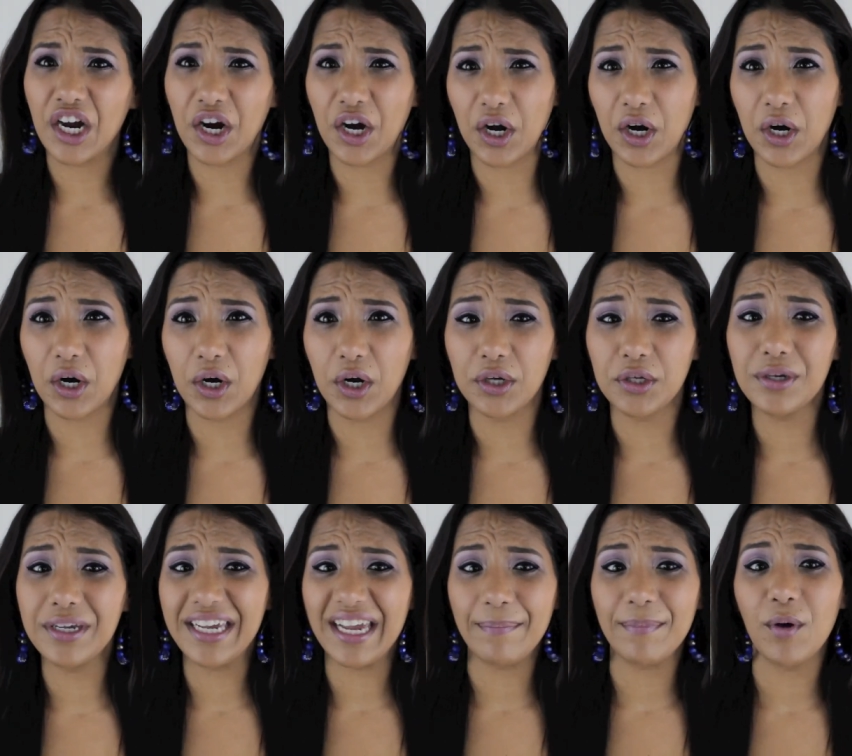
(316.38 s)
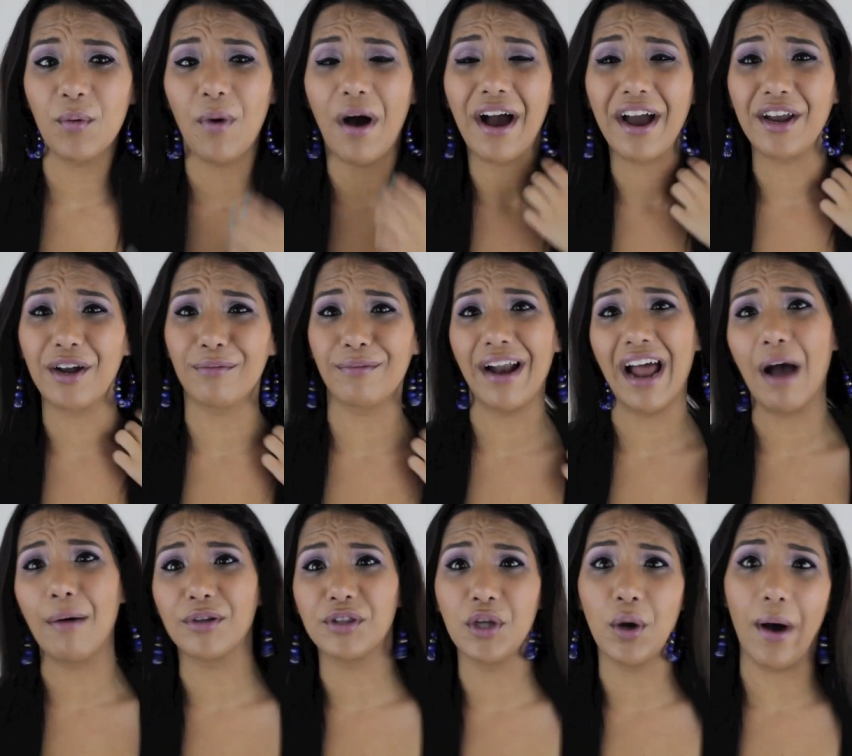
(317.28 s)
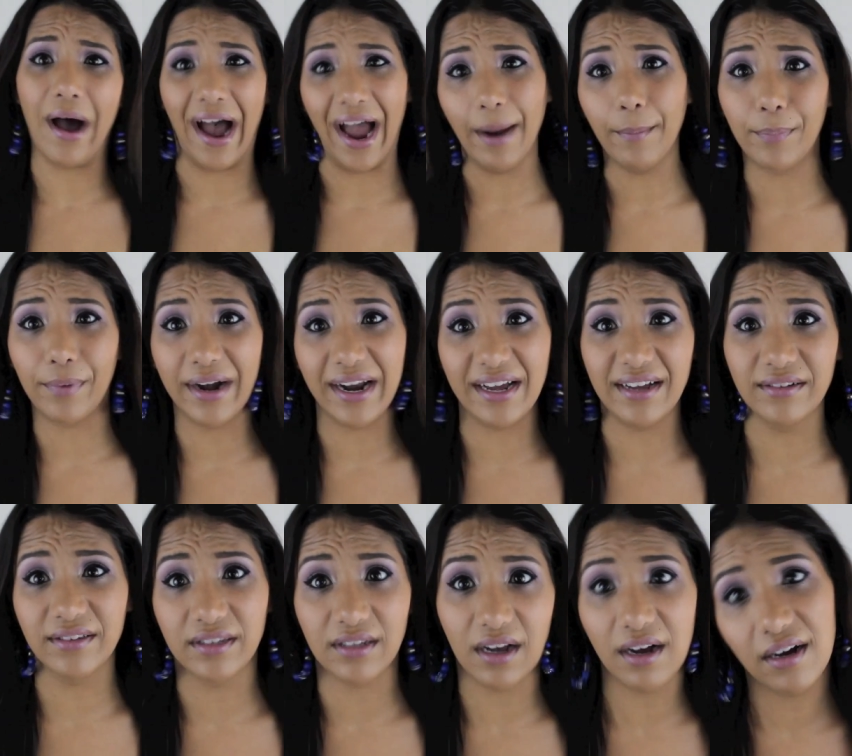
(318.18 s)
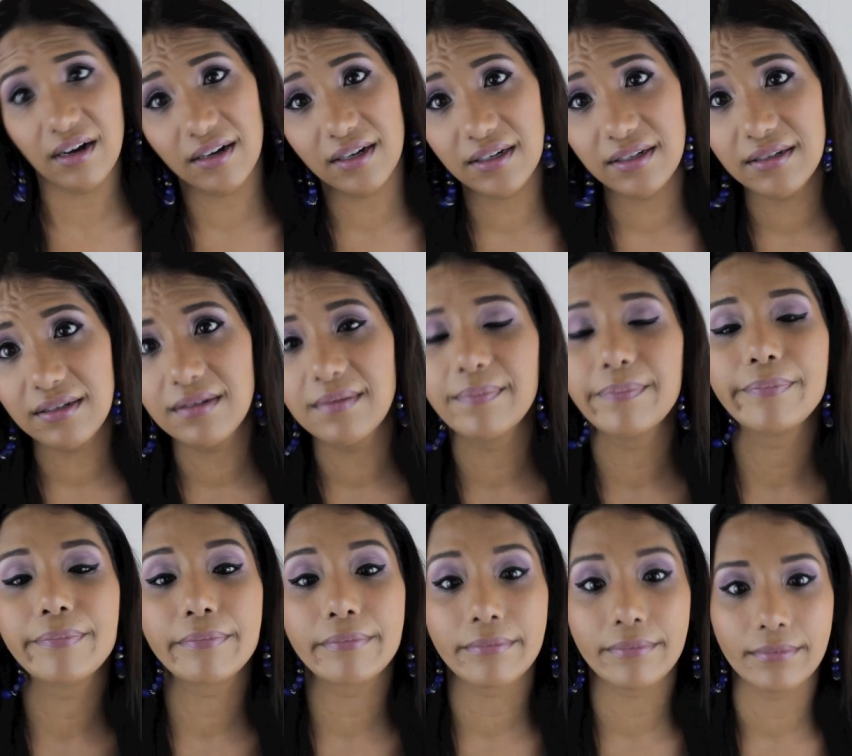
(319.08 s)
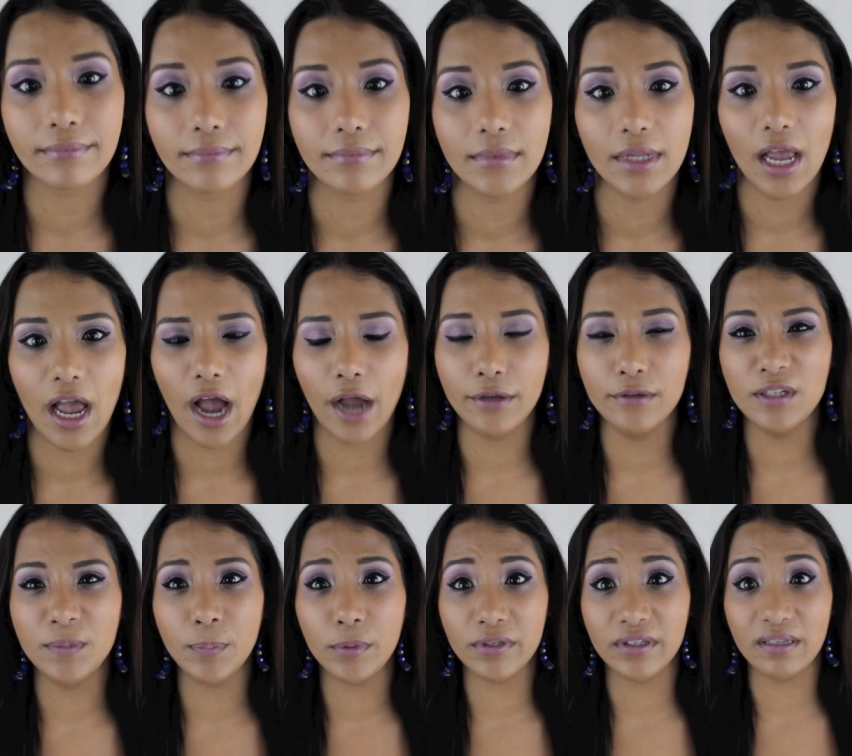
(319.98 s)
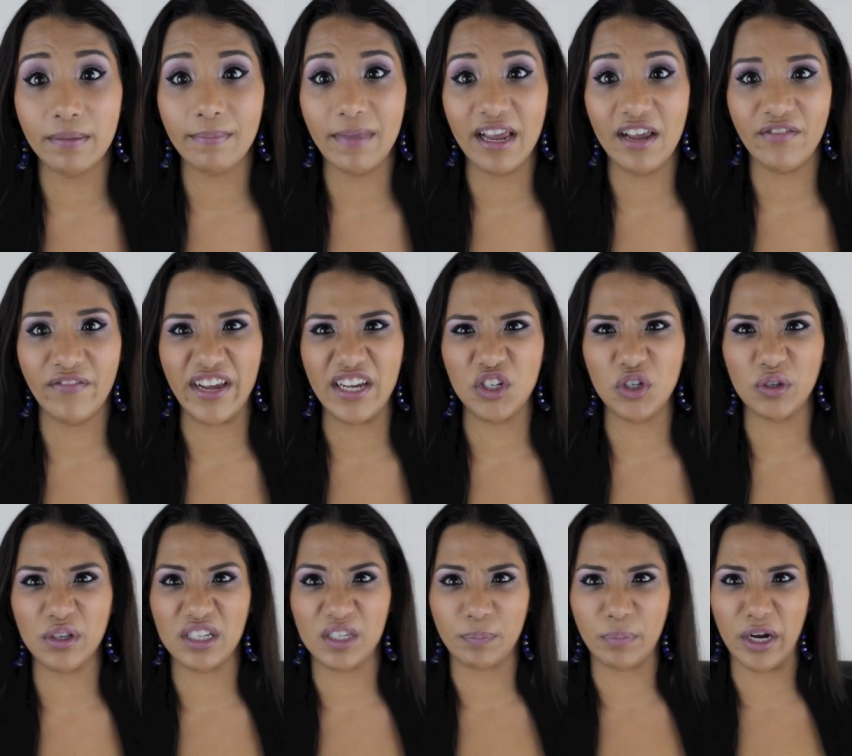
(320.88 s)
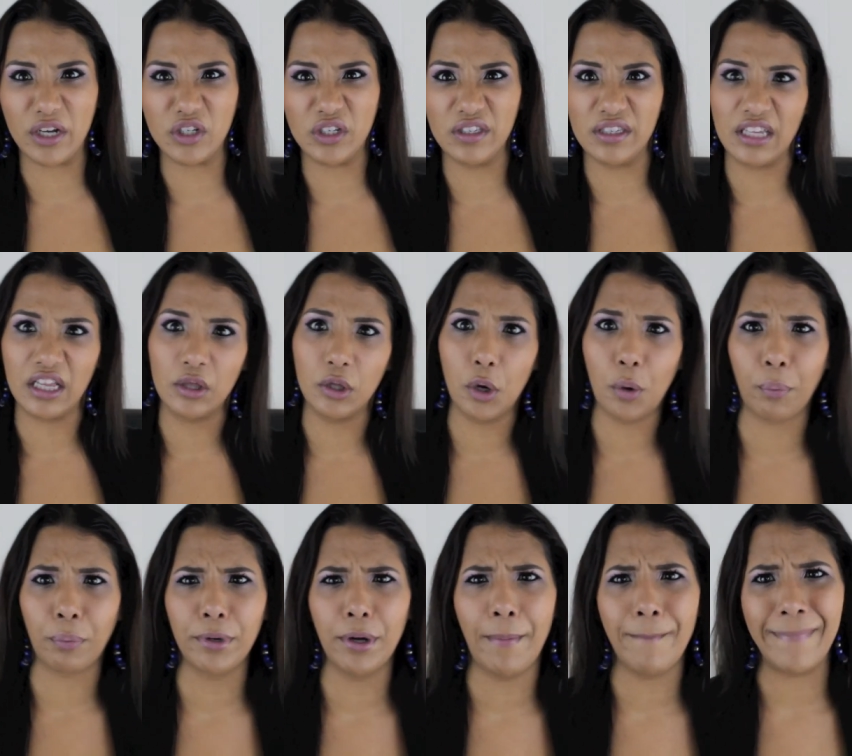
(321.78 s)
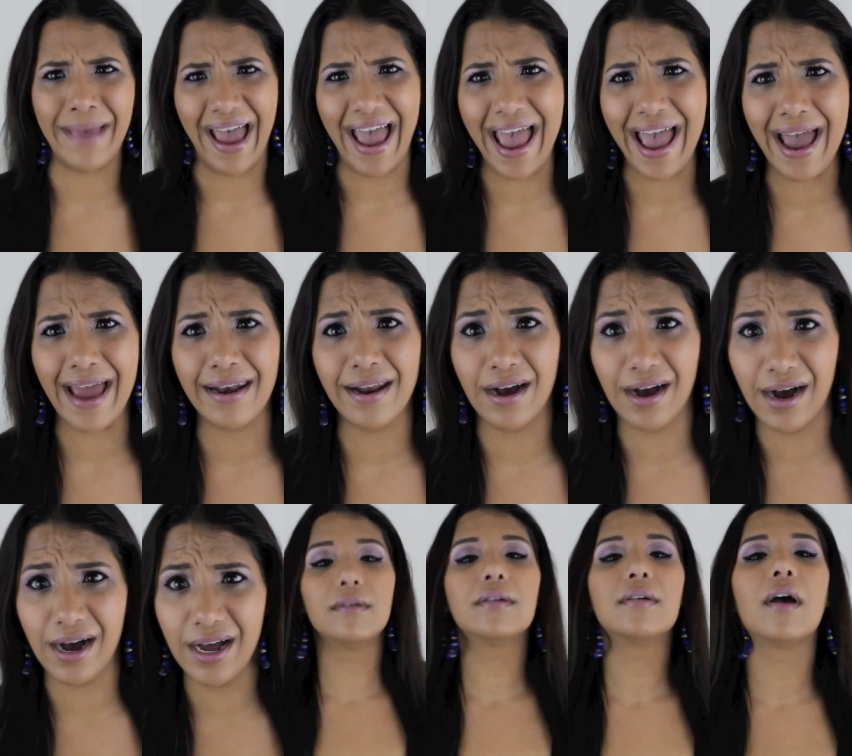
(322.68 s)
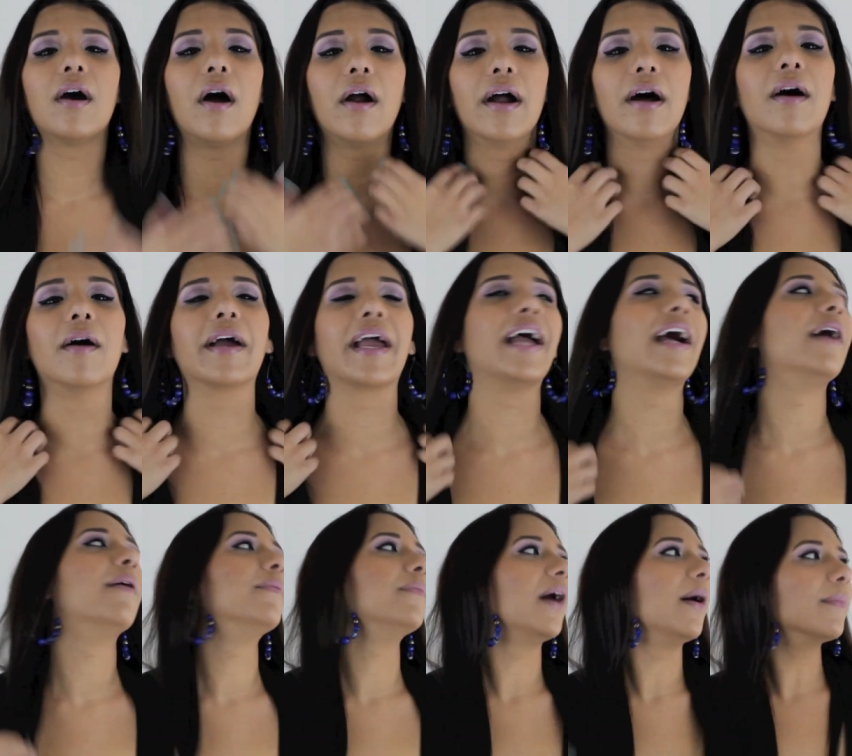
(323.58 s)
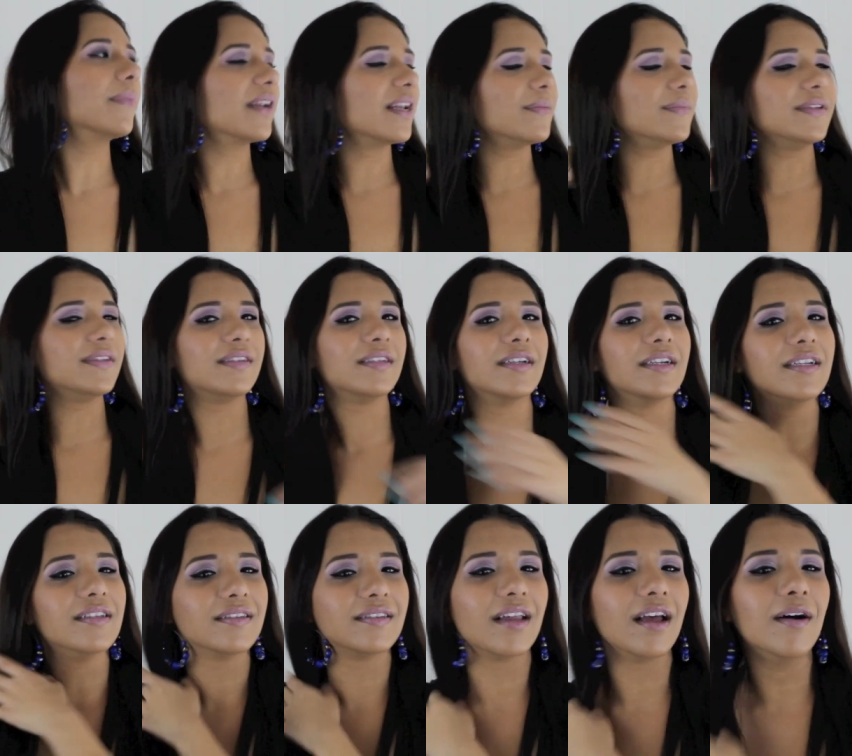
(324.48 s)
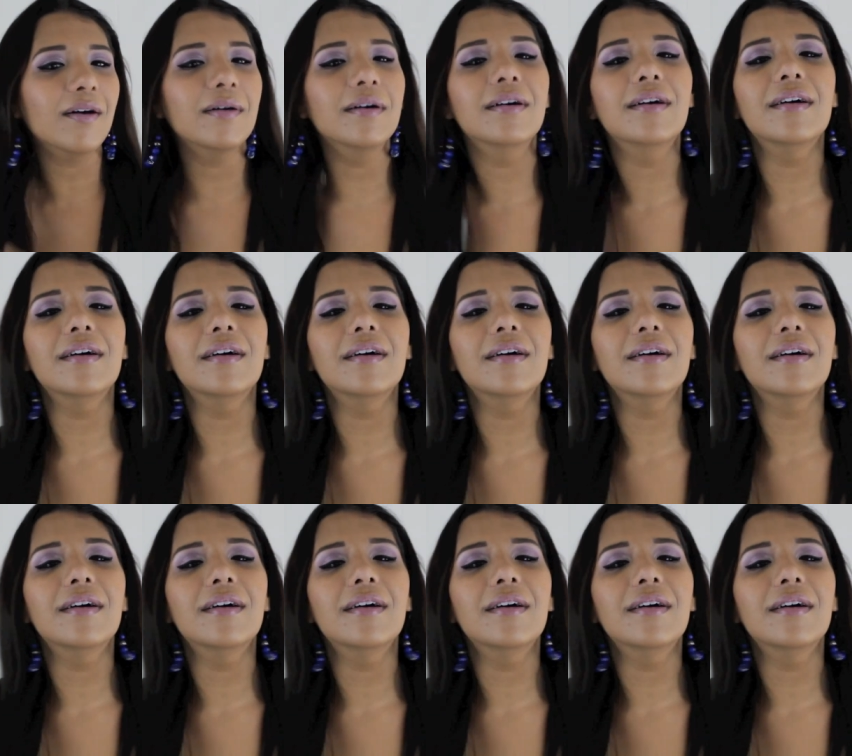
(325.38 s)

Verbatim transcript: Girl, you can't be walking around with no eyebrows on. How you supposed to make facial expressions and look real mad, huh? Alright, okay, I'm, I'm gonna be serious now.